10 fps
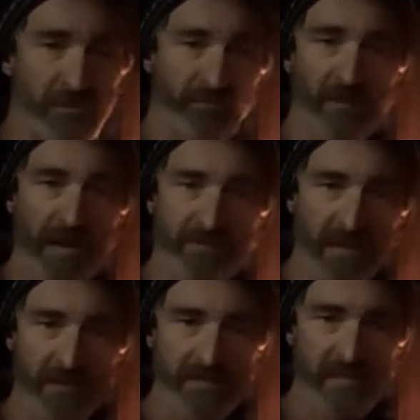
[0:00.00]
used a
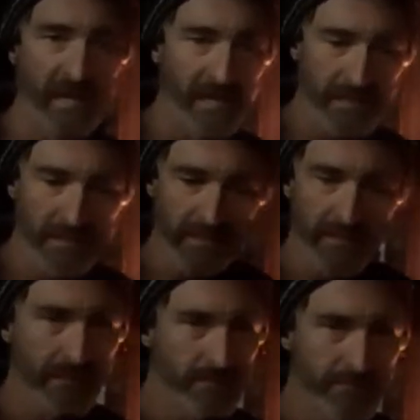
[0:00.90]
5-gallon tank, like a
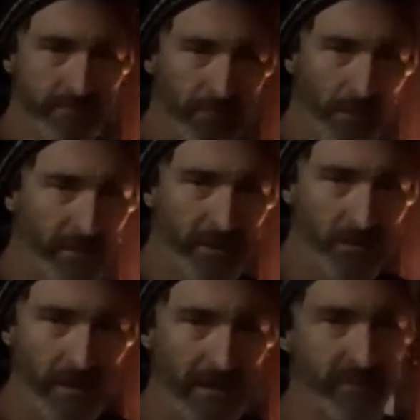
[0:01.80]
little barbecue
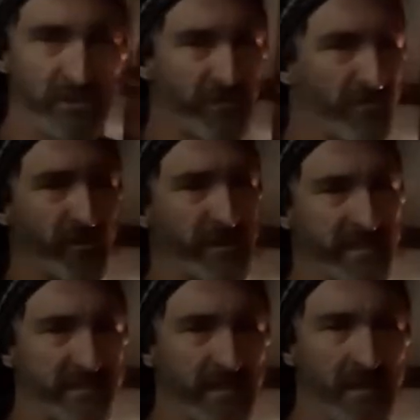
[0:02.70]
one, it would just
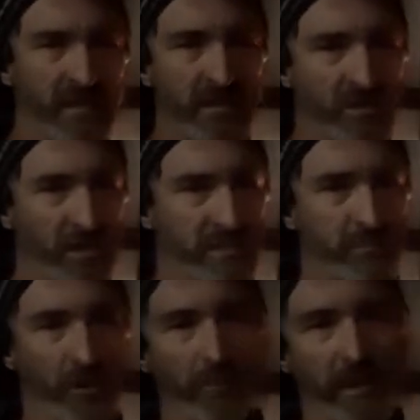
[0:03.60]
freeze. So as the
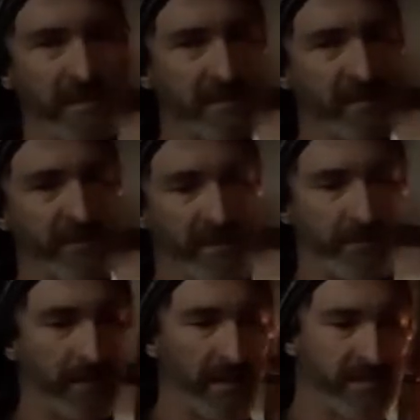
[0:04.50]
propane's leaving,
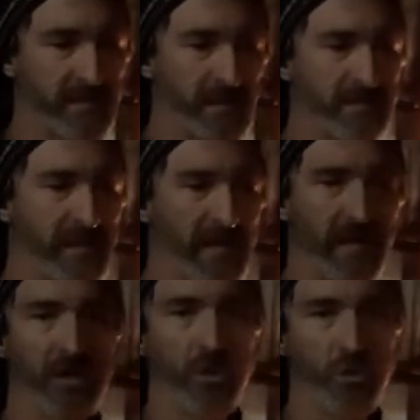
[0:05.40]
it makes the tank
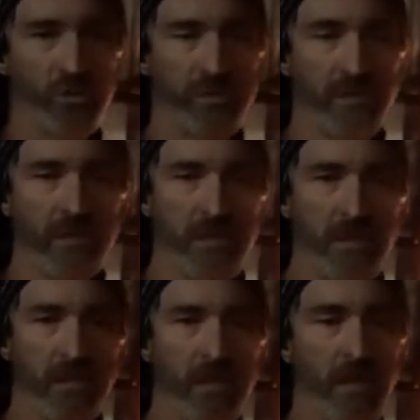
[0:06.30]
cold.
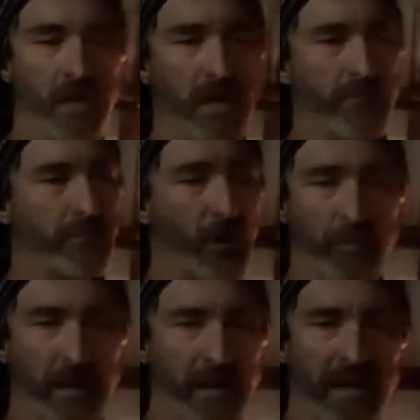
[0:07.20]

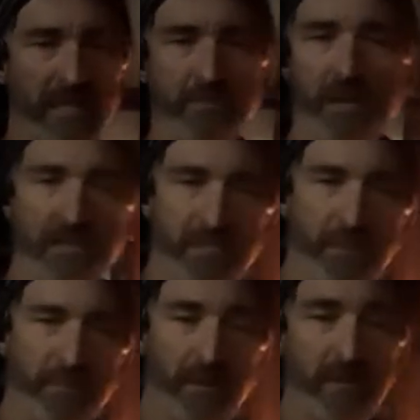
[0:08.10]
Propane guy explained it to
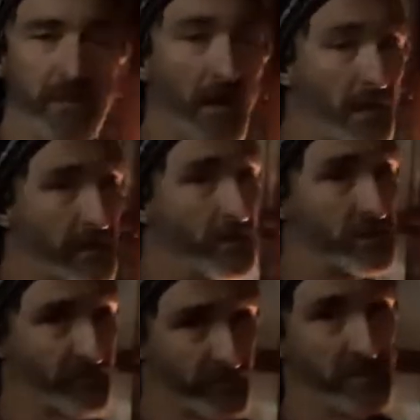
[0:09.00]
me, but all I know is
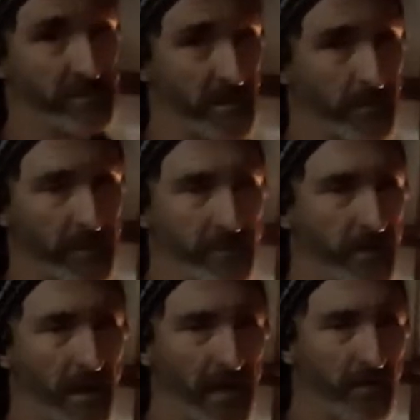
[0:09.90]
it freezes up on you, and
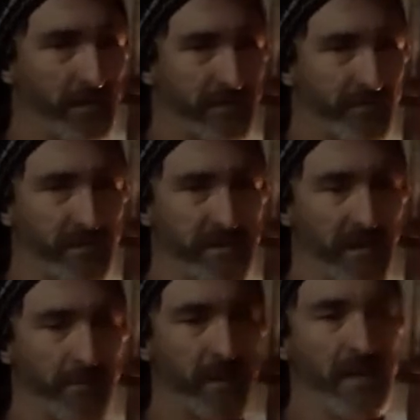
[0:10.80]
I don't want it to freeze
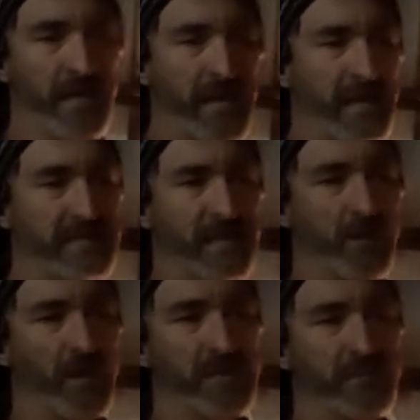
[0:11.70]
up. It did it
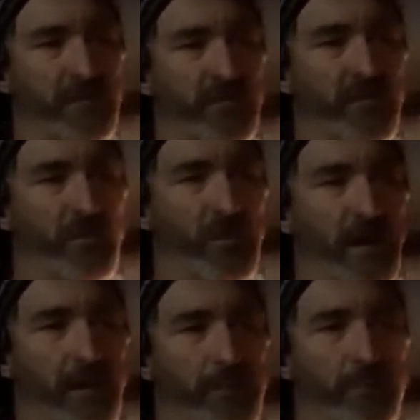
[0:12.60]
once before
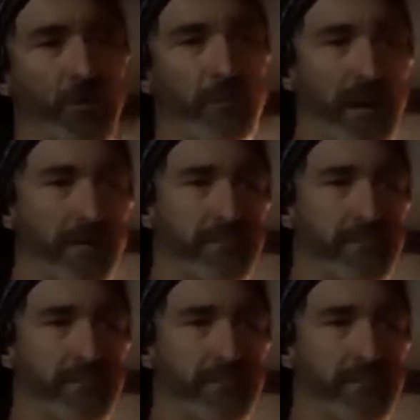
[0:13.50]
where my